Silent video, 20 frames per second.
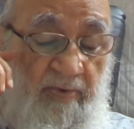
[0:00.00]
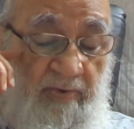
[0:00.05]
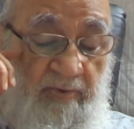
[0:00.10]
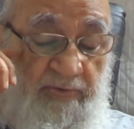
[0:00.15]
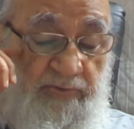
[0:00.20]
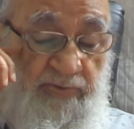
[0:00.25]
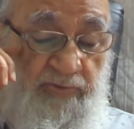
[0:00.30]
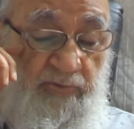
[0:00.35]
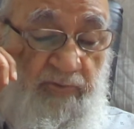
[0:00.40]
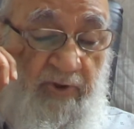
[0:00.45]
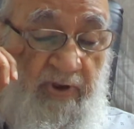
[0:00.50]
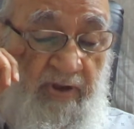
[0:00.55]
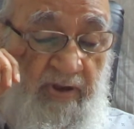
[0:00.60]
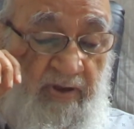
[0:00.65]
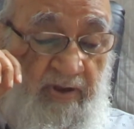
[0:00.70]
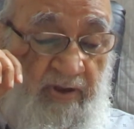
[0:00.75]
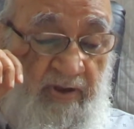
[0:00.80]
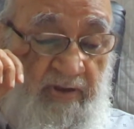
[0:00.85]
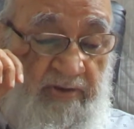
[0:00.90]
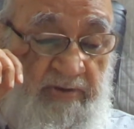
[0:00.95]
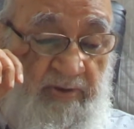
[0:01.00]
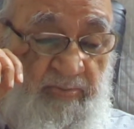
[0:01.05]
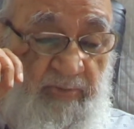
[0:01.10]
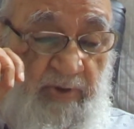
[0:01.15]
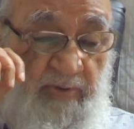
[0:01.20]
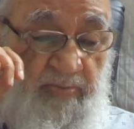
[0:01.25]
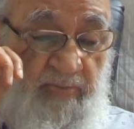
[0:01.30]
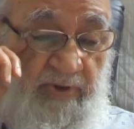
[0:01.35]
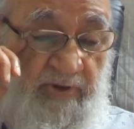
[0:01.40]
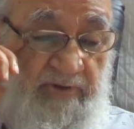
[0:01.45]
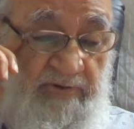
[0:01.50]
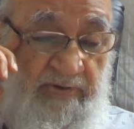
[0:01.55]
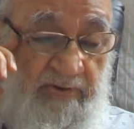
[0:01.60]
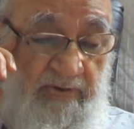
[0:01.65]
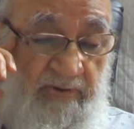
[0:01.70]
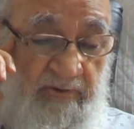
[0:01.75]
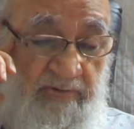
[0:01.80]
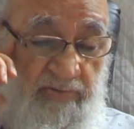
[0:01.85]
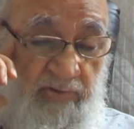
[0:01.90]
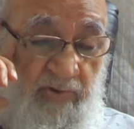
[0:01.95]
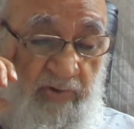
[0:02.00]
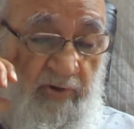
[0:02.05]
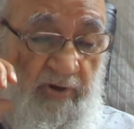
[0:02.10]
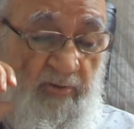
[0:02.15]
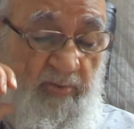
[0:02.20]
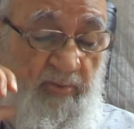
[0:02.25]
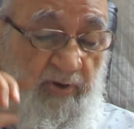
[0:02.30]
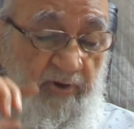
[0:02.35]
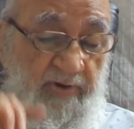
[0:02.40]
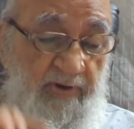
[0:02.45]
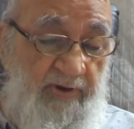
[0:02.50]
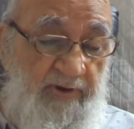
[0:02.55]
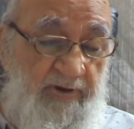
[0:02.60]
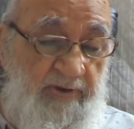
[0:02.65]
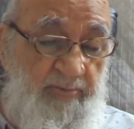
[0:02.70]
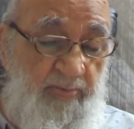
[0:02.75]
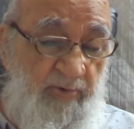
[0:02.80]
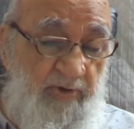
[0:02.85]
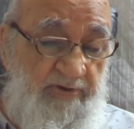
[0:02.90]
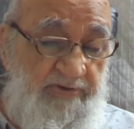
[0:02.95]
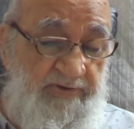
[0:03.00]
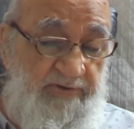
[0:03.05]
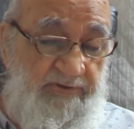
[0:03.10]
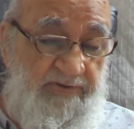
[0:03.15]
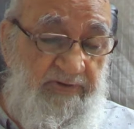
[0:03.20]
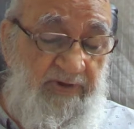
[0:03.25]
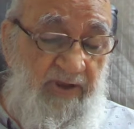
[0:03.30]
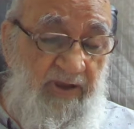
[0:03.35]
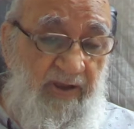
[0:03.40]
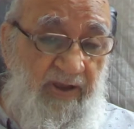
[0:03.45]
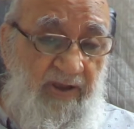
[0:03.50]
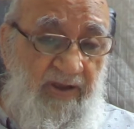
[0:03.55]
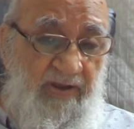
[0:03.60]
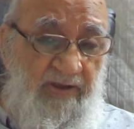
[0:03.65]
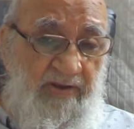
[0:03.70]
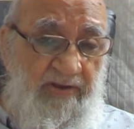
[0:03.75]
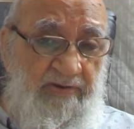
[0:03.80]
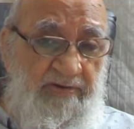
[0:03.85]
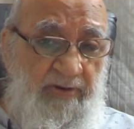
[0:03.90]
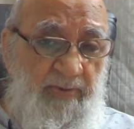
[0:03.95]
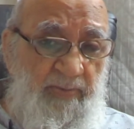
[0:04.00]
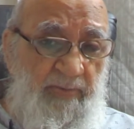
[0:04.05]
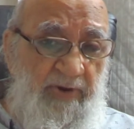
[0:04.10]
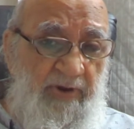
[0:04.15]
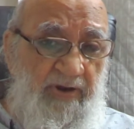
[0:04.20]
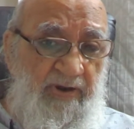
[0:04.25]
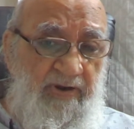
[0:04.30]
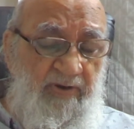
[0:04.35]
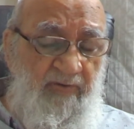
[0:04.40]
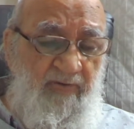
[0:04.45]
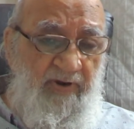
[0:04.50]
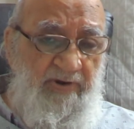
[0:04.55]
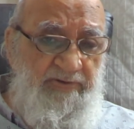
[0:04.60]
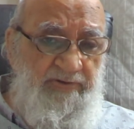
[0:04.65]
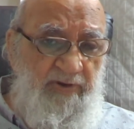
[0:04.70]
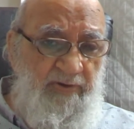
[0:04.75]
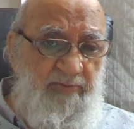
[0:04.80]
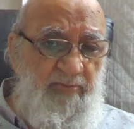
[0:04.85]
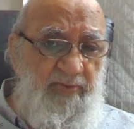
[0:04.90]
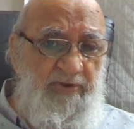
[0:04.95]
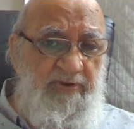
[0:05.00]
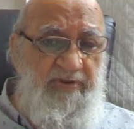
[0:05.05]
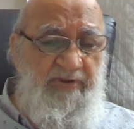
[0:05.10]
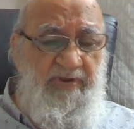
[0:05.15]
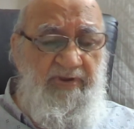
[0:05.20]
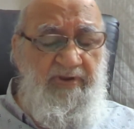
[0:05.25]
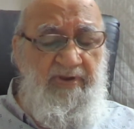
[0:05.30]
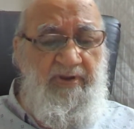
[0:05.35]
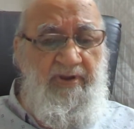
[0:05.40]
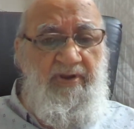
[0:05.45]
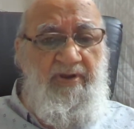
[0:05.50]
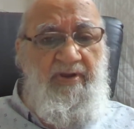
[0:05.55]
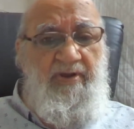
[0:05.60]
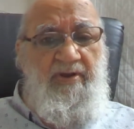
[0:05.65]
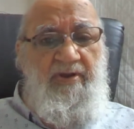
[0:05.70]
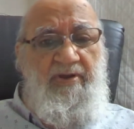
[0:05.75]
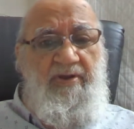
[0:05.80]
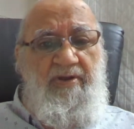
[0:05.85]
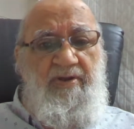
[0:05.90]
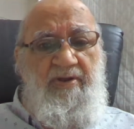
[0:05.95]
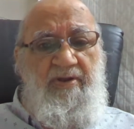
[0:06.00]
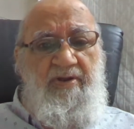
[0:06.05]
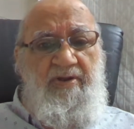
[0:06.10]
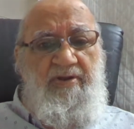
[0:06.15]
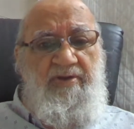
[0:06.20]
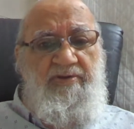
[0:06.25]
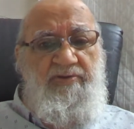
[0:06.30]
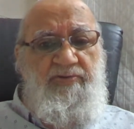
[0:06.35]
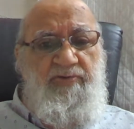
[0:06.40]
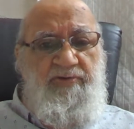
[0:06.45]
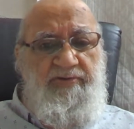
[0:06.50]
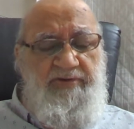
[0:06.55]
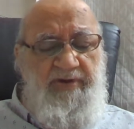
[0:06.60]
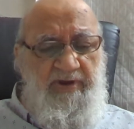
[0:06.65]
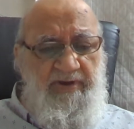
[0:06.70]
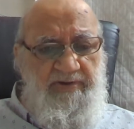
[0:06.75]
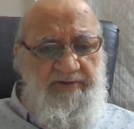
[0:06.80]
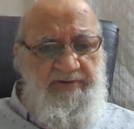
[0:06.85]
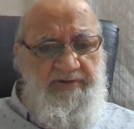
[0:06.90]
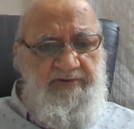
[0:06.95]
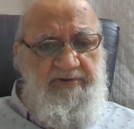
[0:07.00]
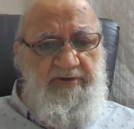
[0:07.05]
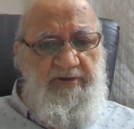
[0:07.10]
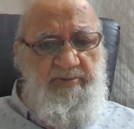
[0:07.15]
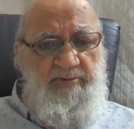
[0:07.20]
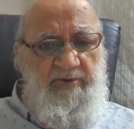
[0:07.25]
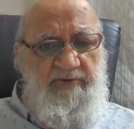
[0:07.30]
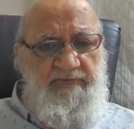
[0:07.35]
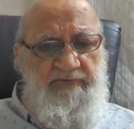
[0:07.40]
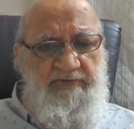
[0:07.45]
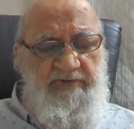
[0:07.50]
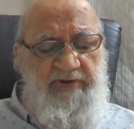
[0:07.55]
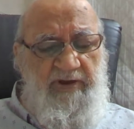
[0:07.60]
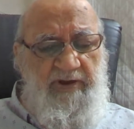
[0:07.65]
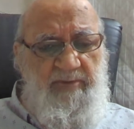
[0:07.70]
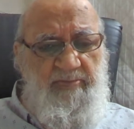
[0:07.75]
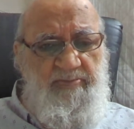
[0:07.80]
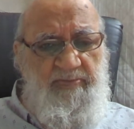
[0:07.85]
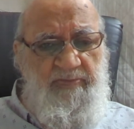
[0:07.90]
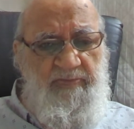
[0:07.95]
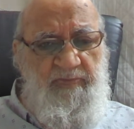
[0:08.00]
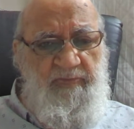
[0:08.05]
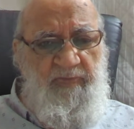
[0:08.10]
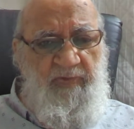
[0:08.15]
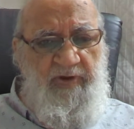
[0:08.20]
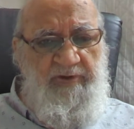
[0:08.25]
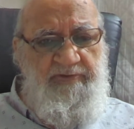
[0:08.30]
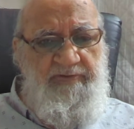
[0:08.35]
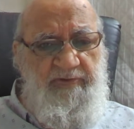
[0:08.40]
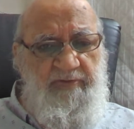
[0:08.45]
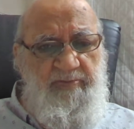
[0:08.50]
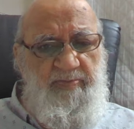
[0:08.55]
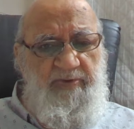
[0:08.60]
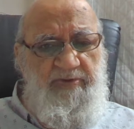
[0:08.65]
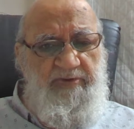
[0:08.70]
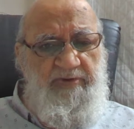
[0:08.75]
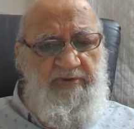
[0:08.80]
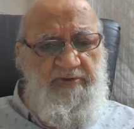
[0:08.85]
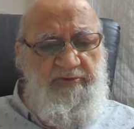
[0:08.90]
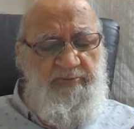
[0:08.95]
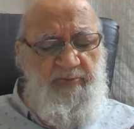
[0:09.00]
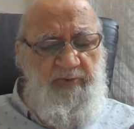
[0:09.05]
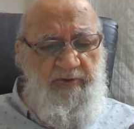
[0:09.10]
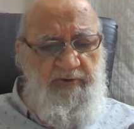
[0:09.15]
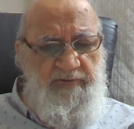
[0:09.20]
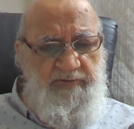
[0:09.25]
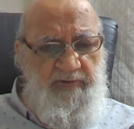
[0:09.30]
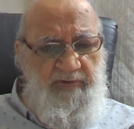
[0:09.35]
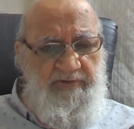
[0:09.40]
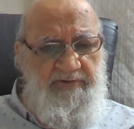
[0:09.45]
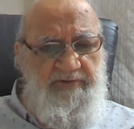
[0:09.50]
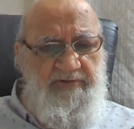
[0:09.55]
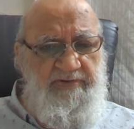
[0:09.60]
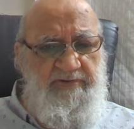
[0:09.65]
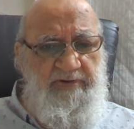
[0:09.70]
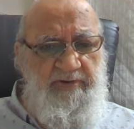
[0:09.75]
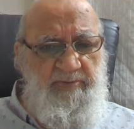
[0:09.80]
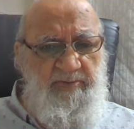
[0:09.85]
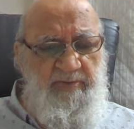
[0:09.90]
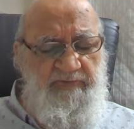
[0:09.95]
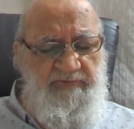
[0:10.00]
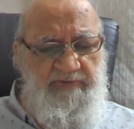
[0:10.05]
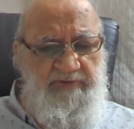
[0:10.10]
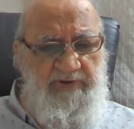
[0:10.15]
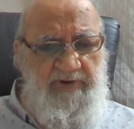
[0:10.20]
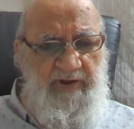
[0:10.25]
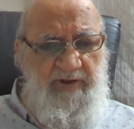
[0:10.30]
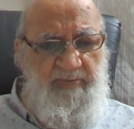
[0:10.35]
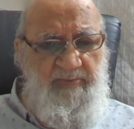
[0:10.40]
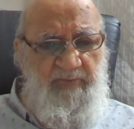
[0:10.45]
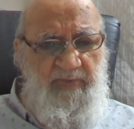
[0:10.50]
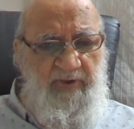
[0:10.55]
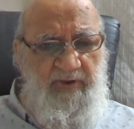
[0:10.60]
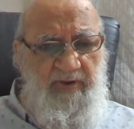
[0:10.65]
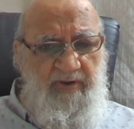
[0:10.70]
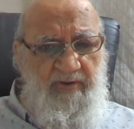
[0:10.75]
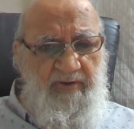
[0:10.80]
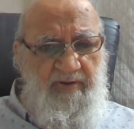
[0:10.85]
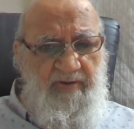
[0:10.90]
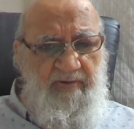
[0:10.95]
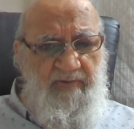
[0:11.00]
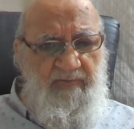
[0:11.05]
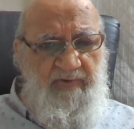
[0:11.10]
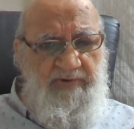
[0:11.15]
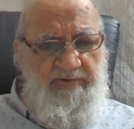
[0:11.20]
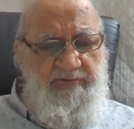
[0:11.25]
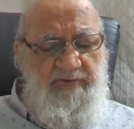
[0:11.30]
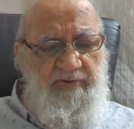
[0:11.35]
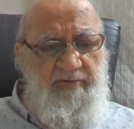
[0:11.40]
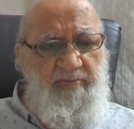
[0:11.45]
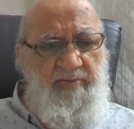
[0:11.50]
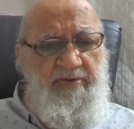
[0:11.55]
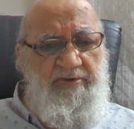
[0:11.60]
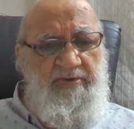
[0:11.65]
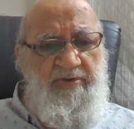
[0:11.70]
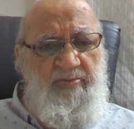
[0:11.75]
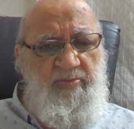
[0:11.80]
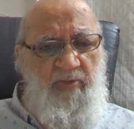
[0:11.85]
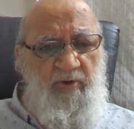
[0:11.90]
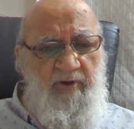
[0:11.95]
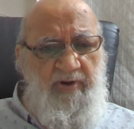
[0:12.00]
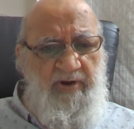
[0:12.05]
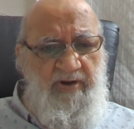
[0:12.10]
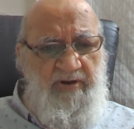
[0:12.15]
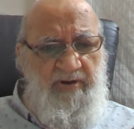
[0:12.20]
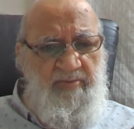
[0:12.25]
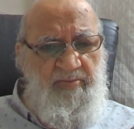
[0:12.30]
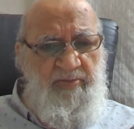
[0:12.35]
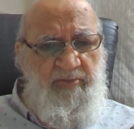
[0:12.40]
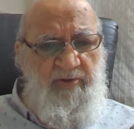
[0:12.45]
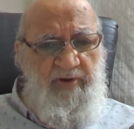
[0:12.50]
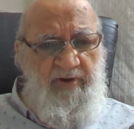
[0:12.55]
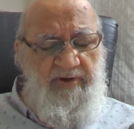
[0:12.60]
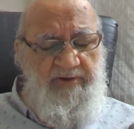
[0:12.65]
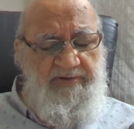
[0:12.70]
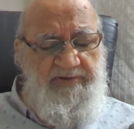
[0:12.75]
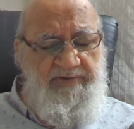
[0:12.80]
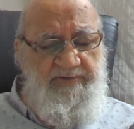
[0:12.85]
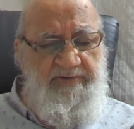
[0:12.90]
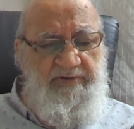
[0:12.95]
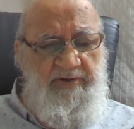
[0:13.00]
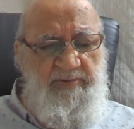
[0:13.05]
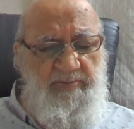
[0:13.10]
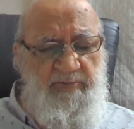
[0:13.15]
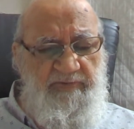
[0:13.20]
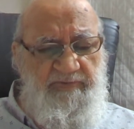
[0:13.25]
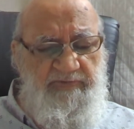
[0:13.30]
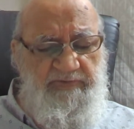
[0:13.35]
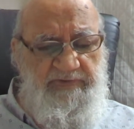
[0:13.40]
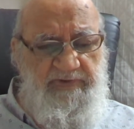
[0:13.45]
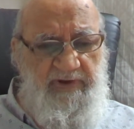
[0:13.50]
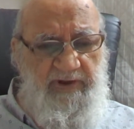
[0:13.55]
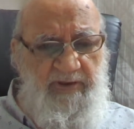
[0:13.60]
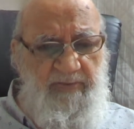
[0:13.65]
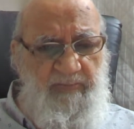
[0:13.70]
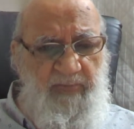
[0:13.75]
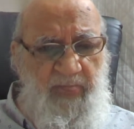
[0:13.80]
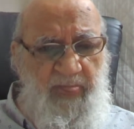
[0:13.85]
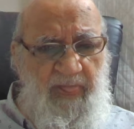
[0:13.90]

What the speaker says: shura or the members through democratic process. Similarly, what should be the social system of Islam? What should be the spiritual system of Islam? What should be the moral system of Islam?